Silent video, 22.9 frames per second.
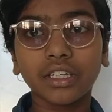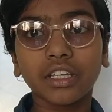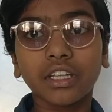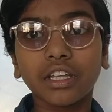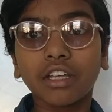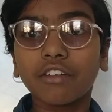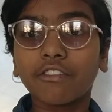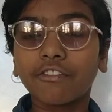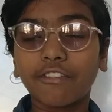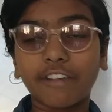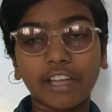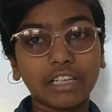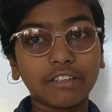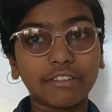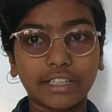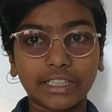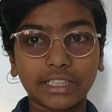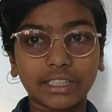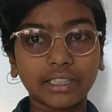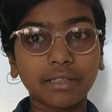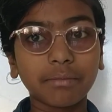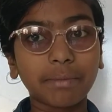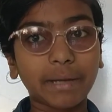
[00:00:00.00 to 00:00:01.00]
while finding the
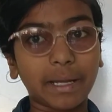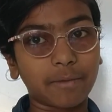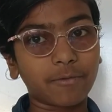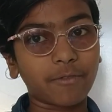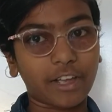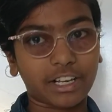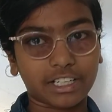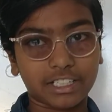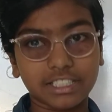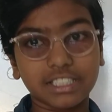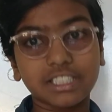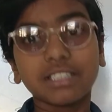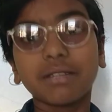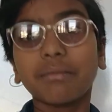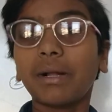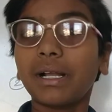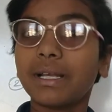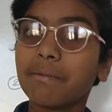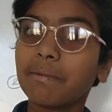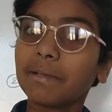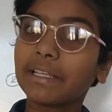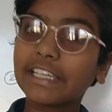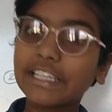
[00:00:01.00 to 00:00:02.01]
prime factors in the
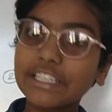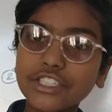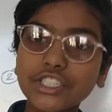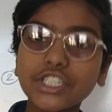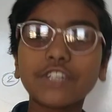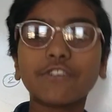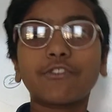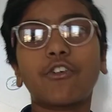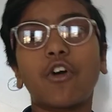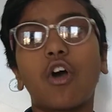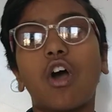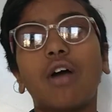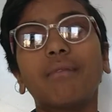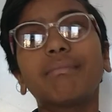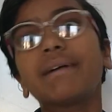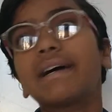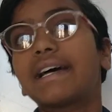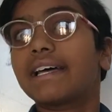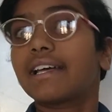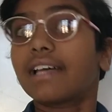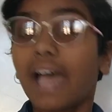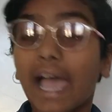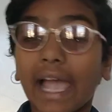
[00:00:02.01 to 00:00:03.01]
multiplication form,
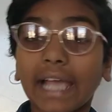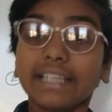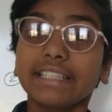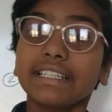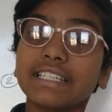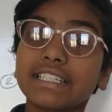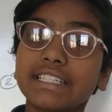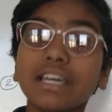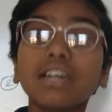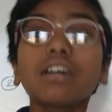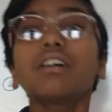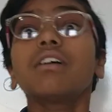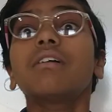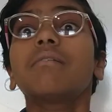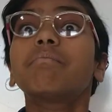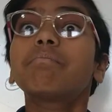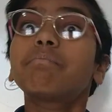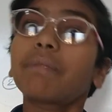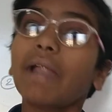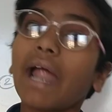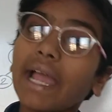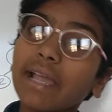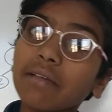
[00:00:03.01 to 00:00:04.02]
I need a
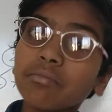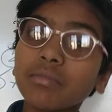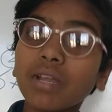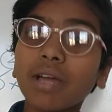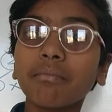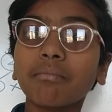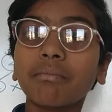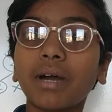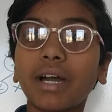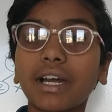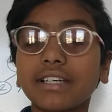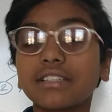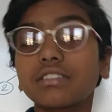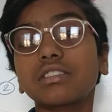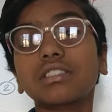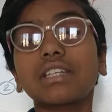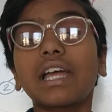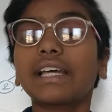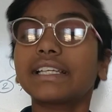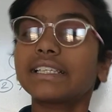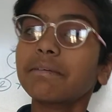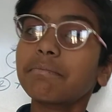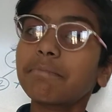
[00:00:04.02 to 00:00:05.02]
prime number. It's neither
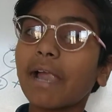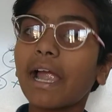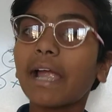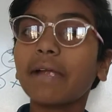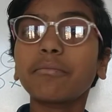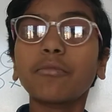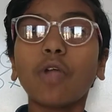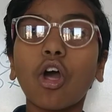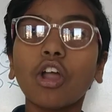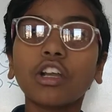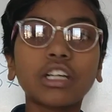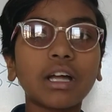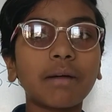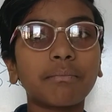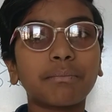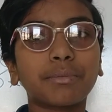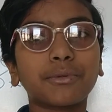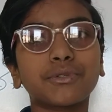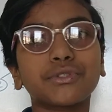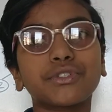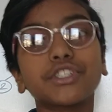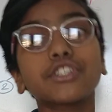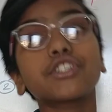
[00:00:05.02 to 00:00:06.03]
prime nor
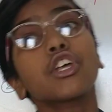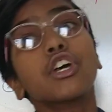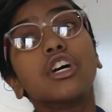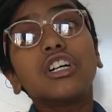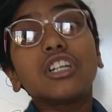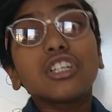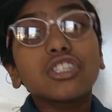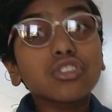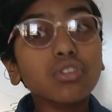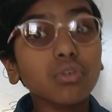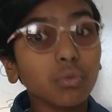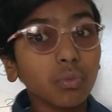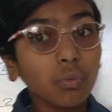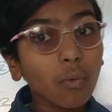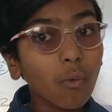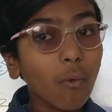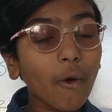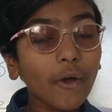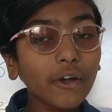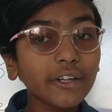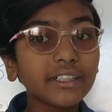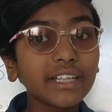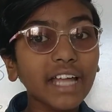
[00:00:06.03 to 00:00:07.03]
composite. So what
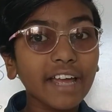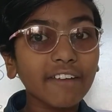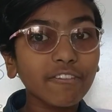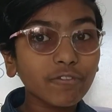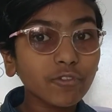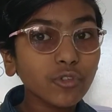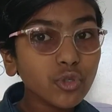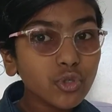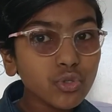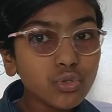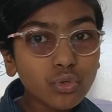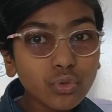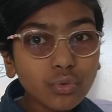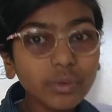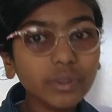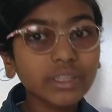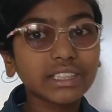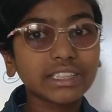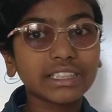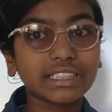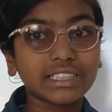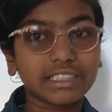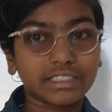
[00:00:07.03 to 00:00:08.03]
I have to do with
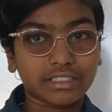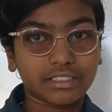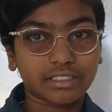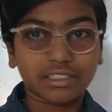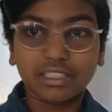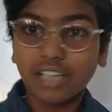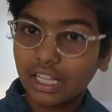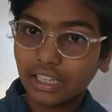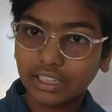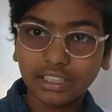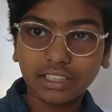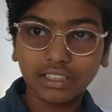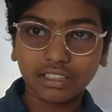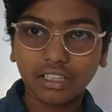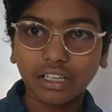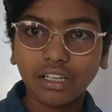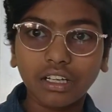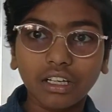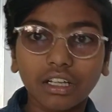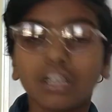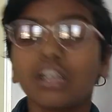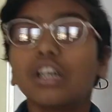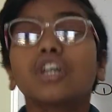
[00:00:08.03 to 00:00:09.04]
it? Nothing, no?
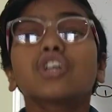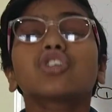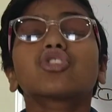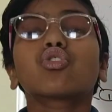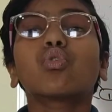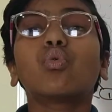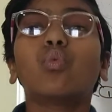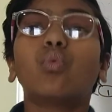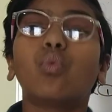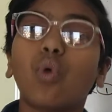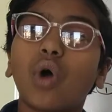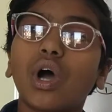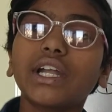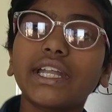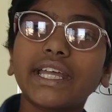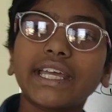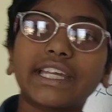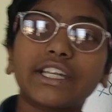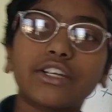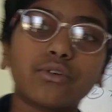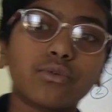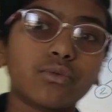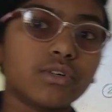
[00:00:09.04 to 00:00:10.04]
So what I can
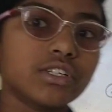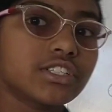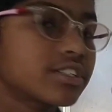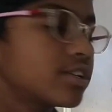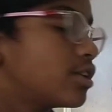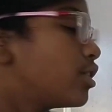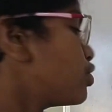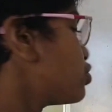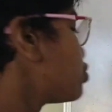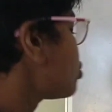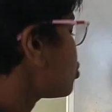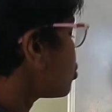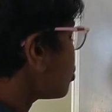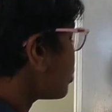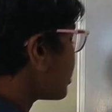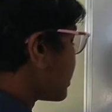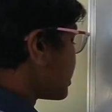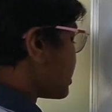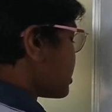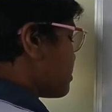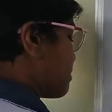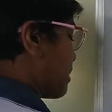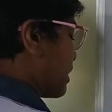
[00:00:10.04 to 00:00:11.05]
do is 2 raised by the